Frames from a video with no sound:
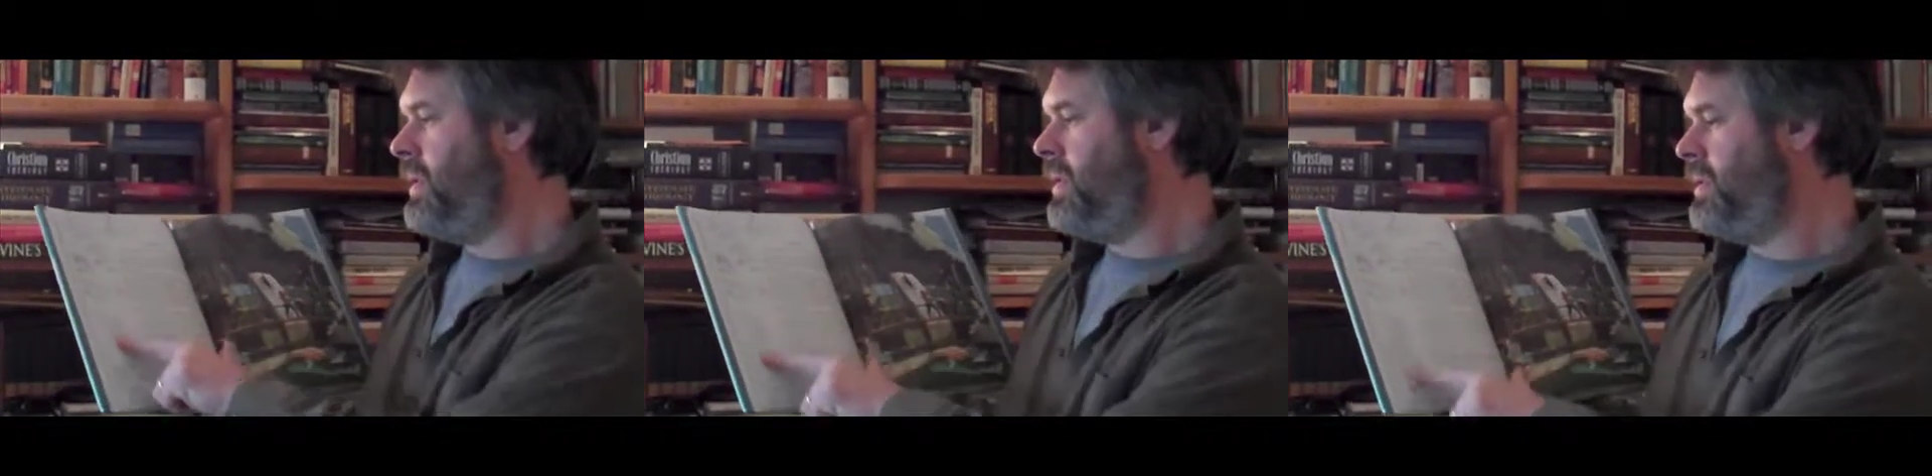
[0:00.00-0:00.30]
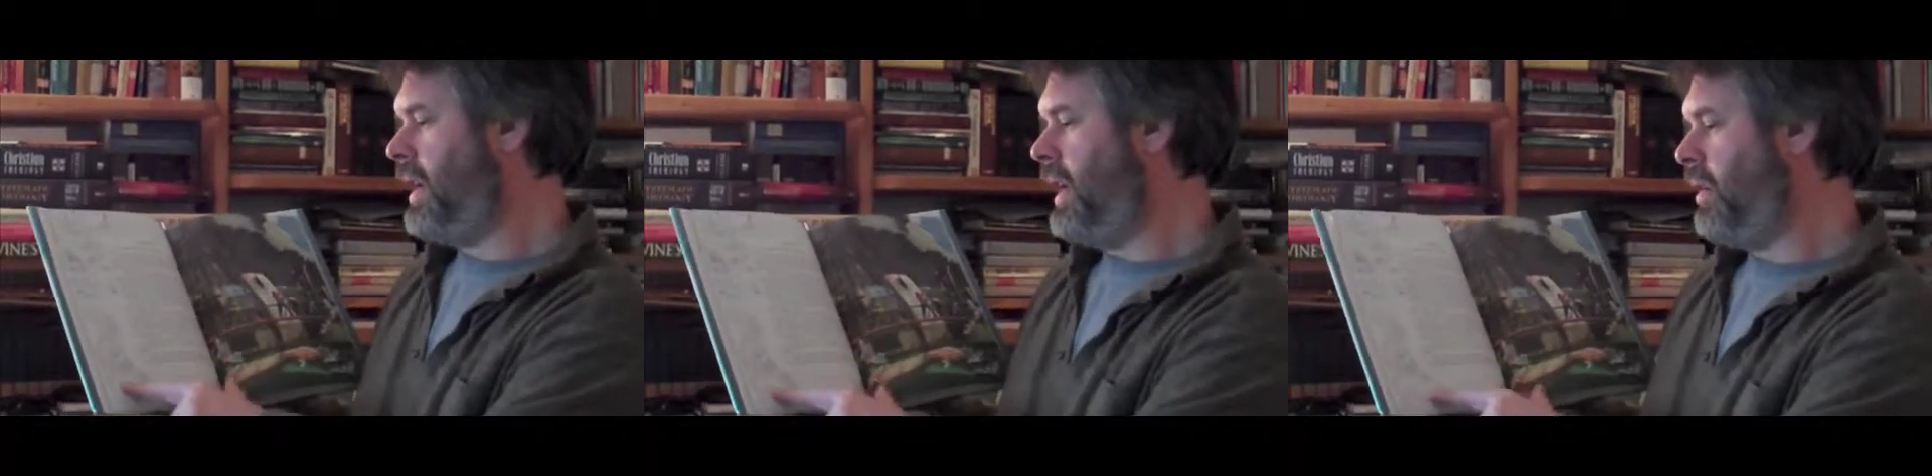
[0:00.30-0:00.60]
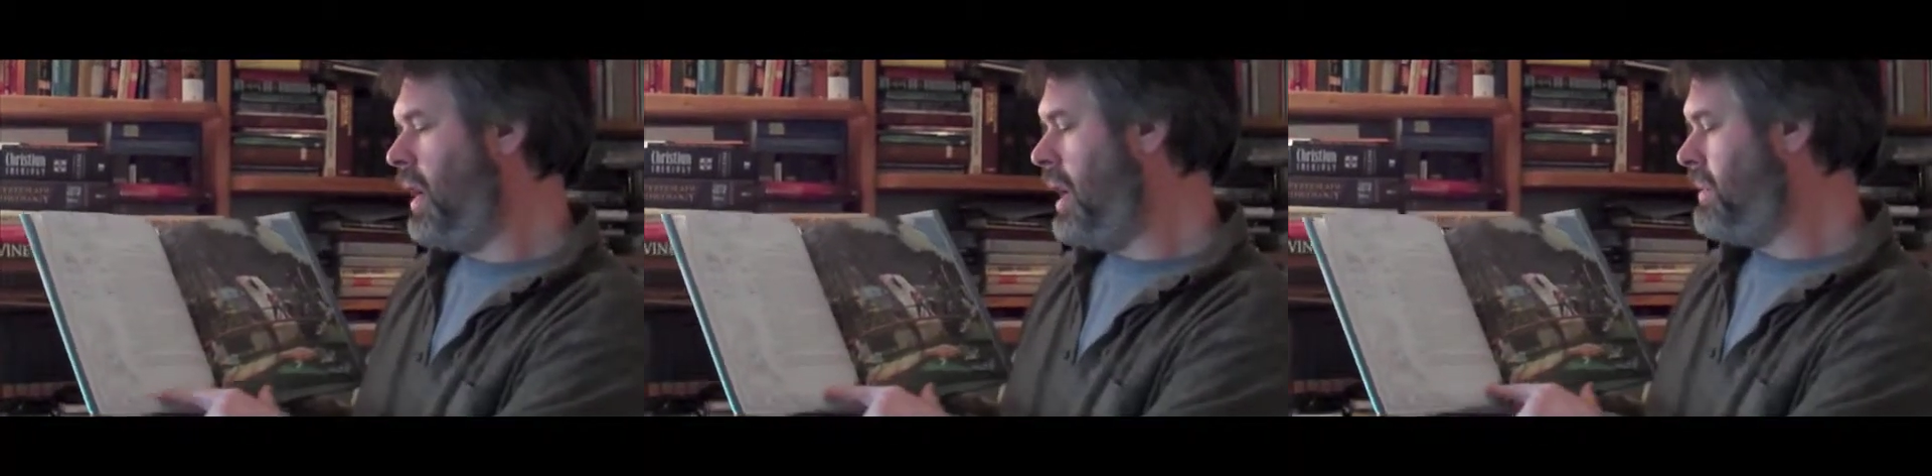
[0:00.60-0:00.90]
there's
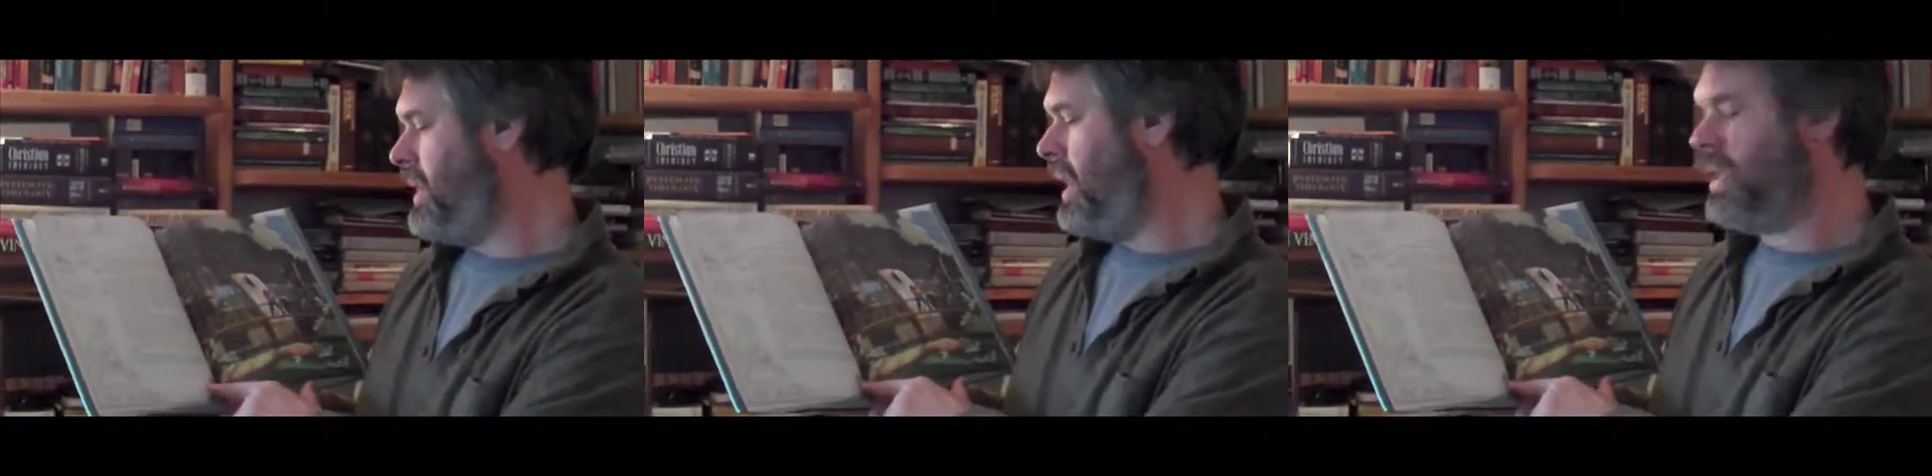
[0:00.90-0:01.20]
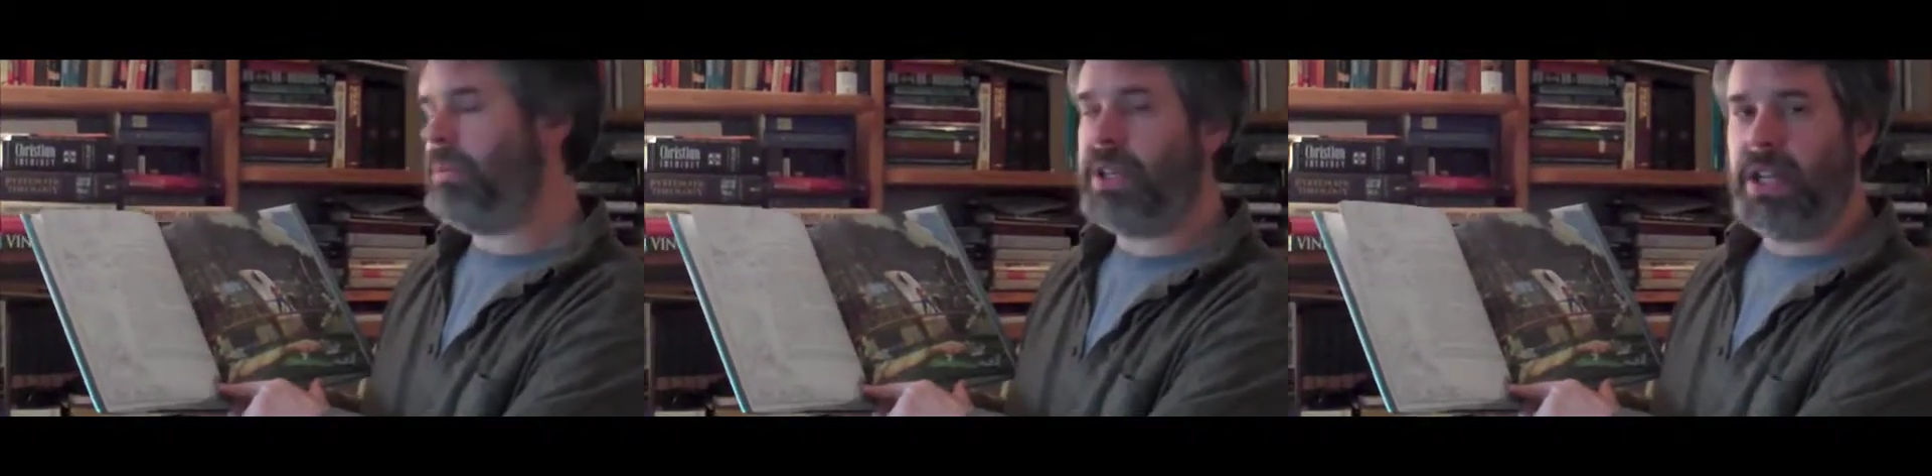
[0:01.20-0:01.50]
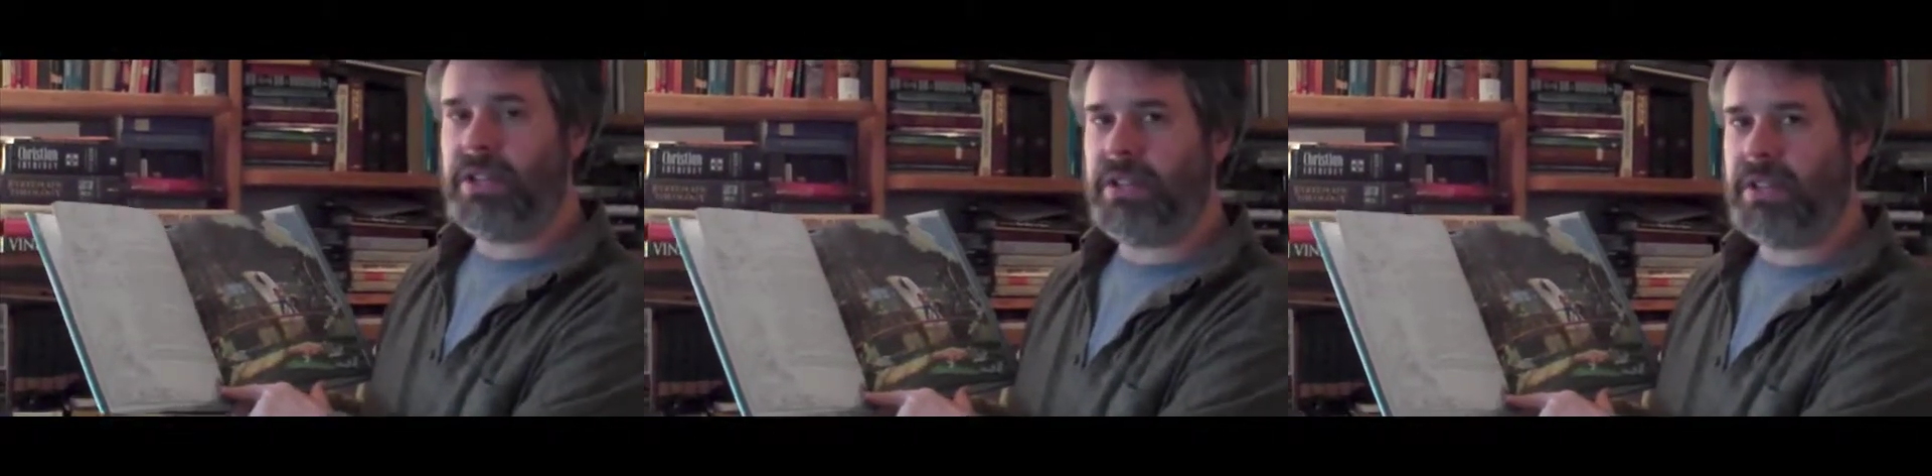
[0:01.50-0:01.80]
diagrams and
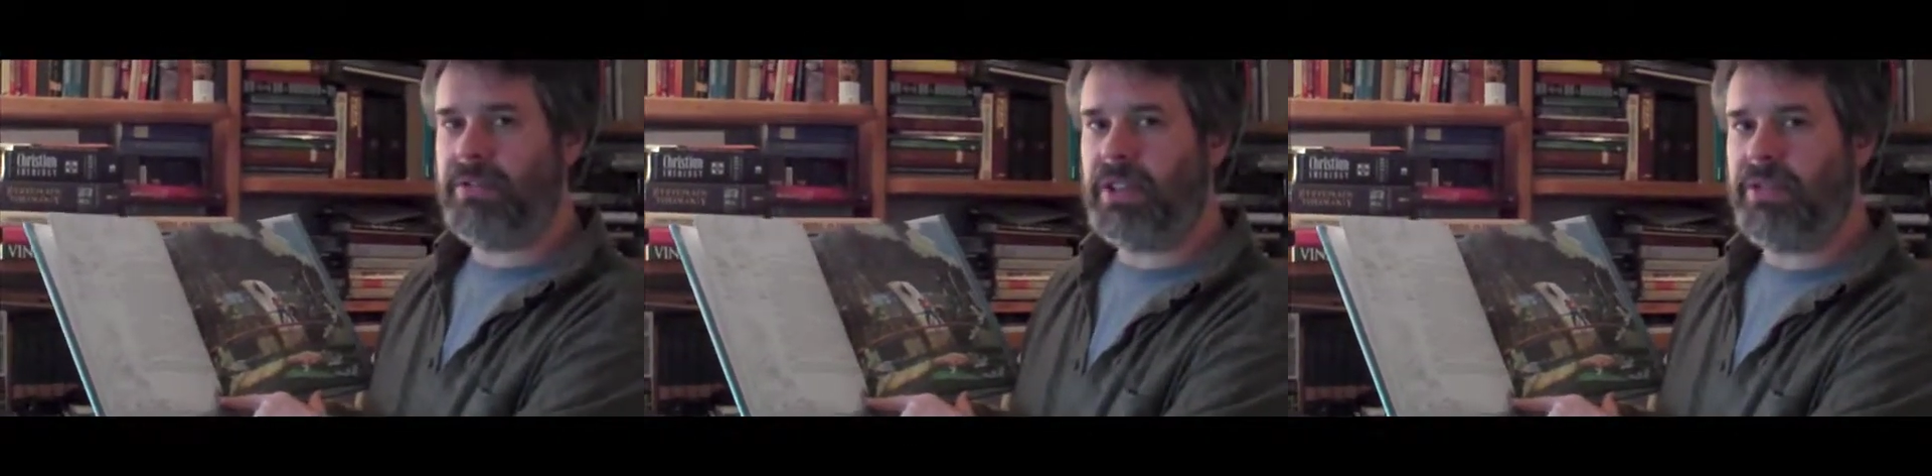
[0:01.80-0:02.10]
explanations of